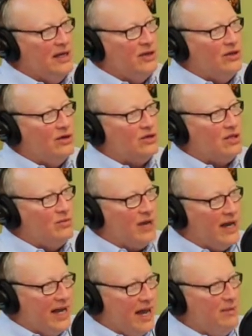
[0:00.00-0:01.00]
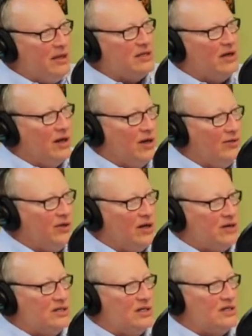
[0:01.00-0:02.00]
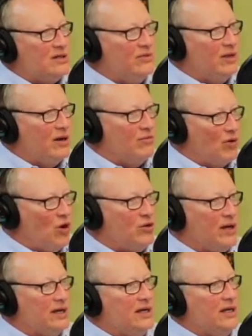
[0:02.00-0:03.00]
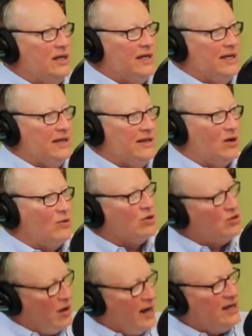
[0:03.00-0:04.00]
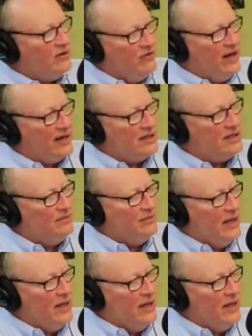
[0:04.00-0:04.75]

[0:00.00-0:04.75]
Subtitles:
There are some dynamics in our healthcare system that are broken that we're trying to fix.